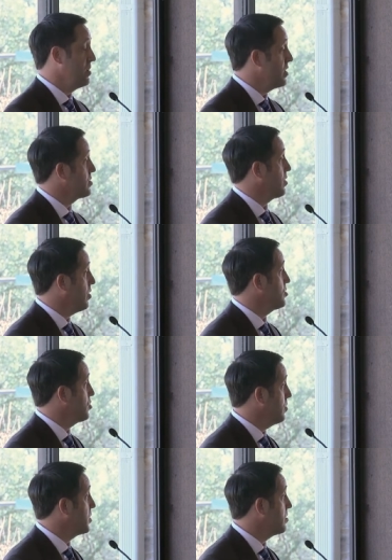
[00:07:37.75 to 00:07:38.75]
is a large
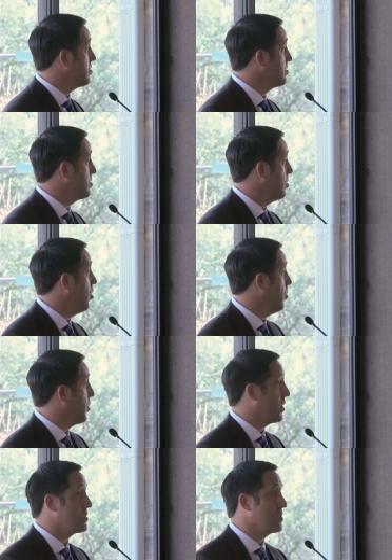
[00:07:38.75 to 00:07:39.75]
tribute to oil
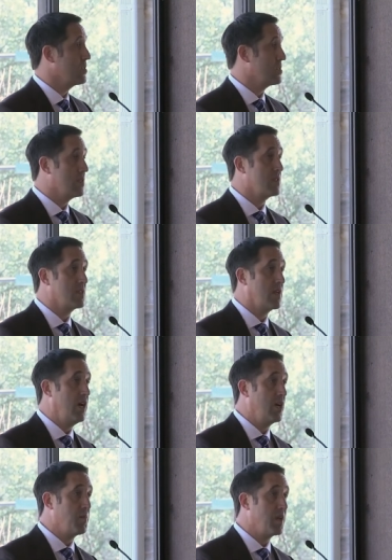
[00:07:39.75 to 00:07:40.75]
prices in this
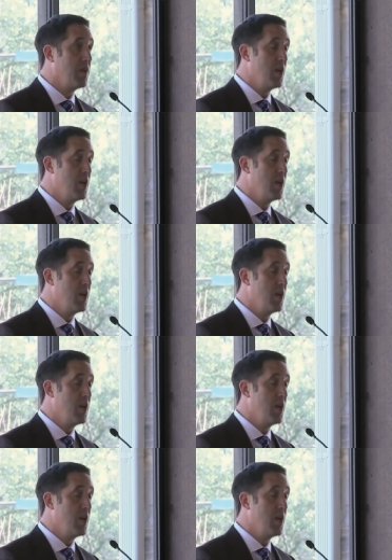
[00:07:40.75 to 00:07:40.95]
economy.